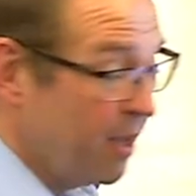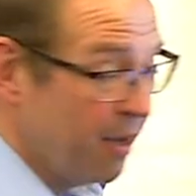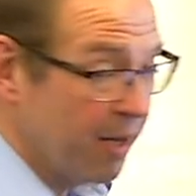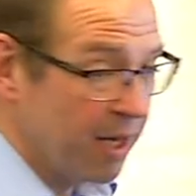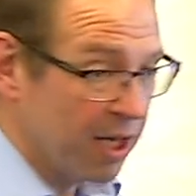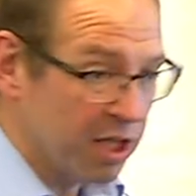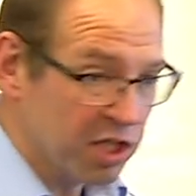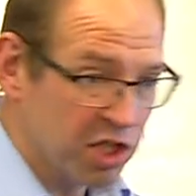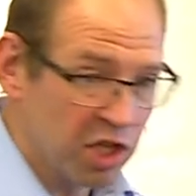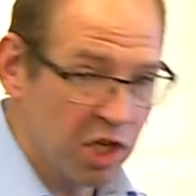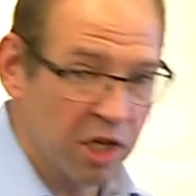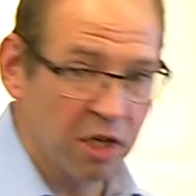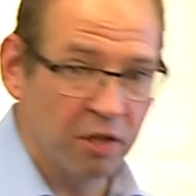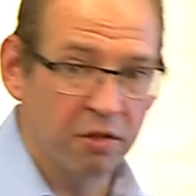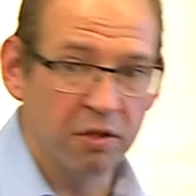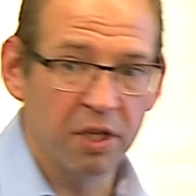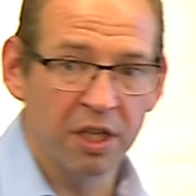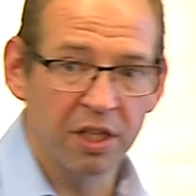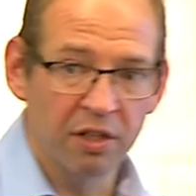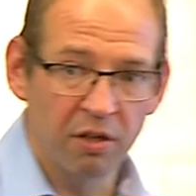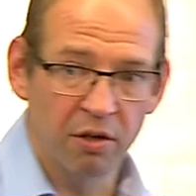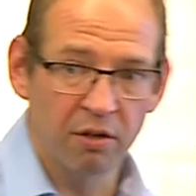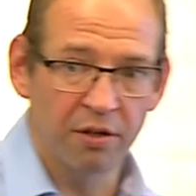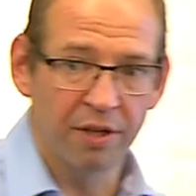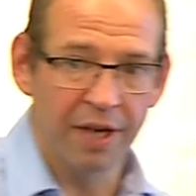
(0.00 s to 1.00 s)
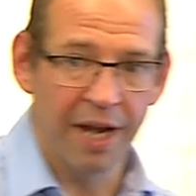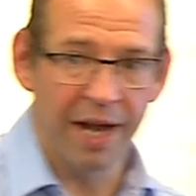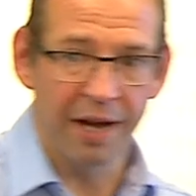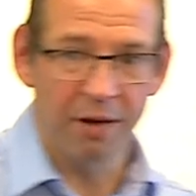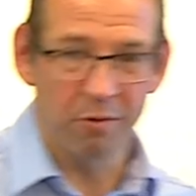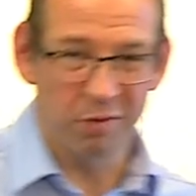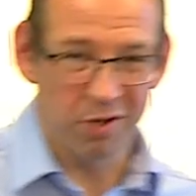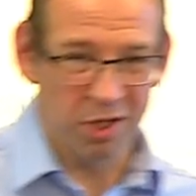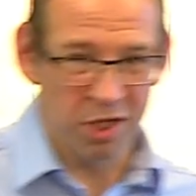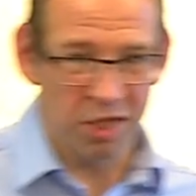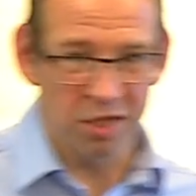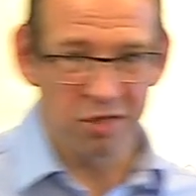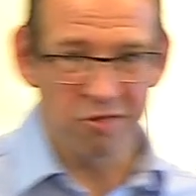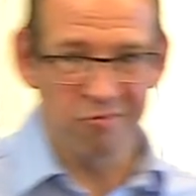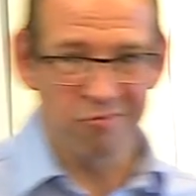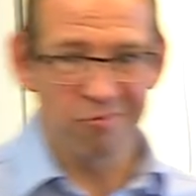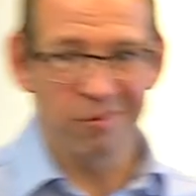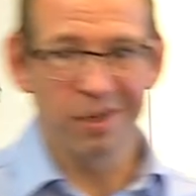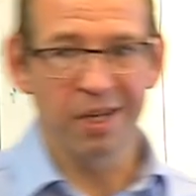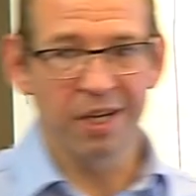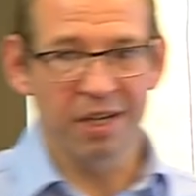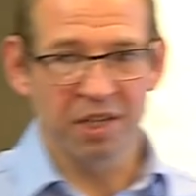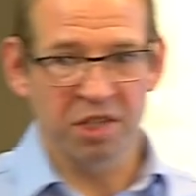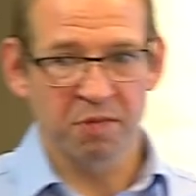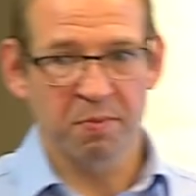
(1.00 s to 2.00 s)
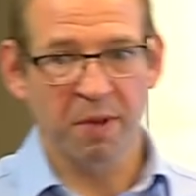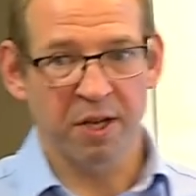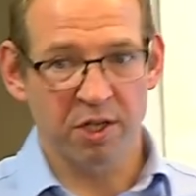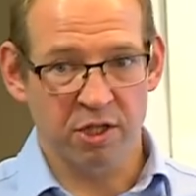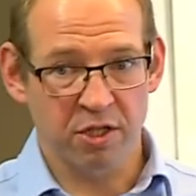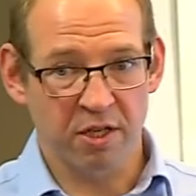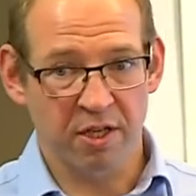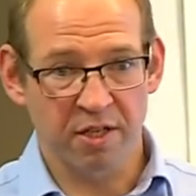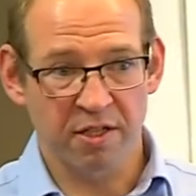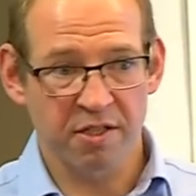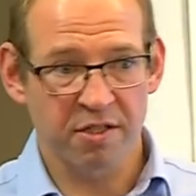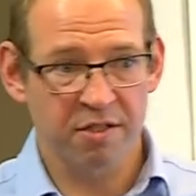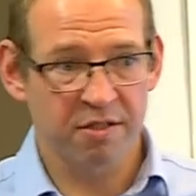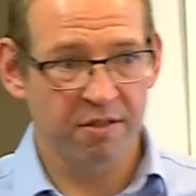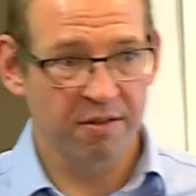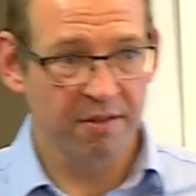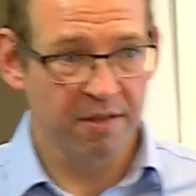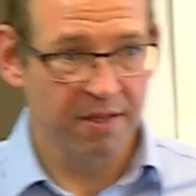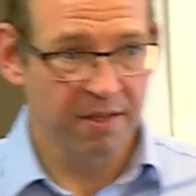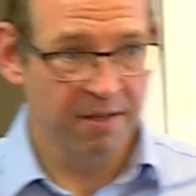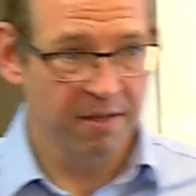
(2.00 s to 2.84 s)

excluding non-neg, which is really specialist